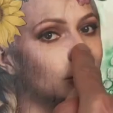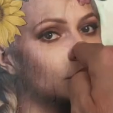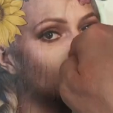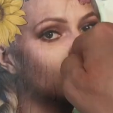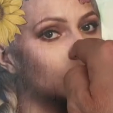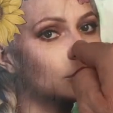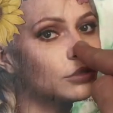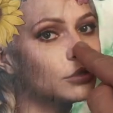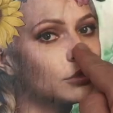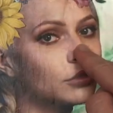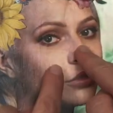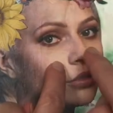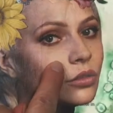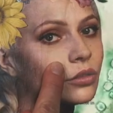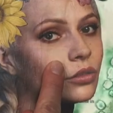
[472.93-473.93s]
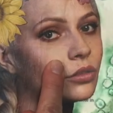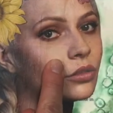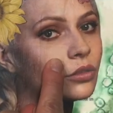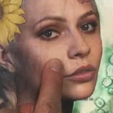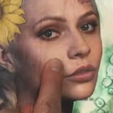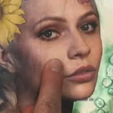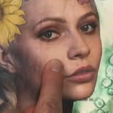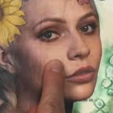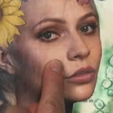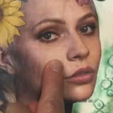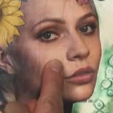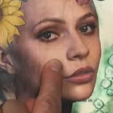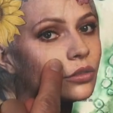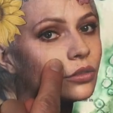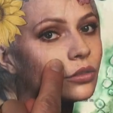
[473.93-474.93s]

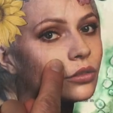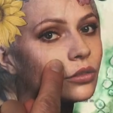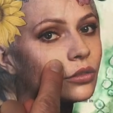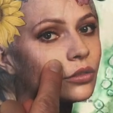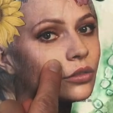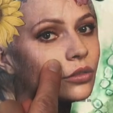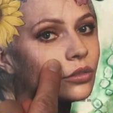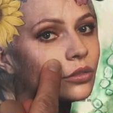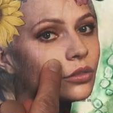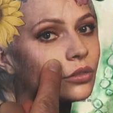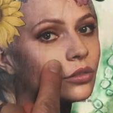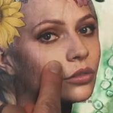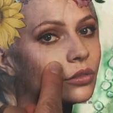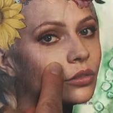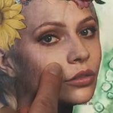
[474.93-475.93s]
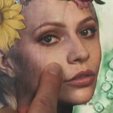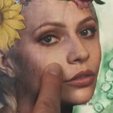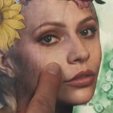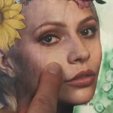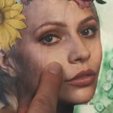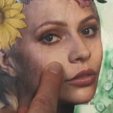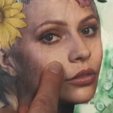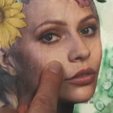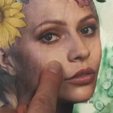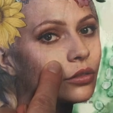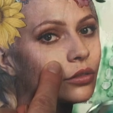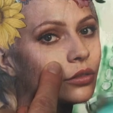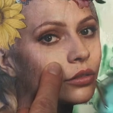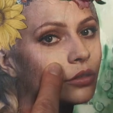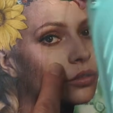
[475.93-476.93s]

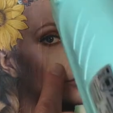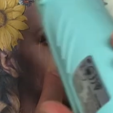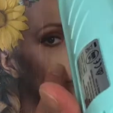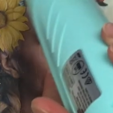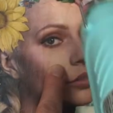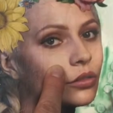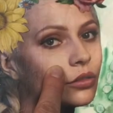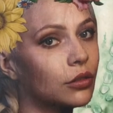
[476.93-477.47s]
[no speech]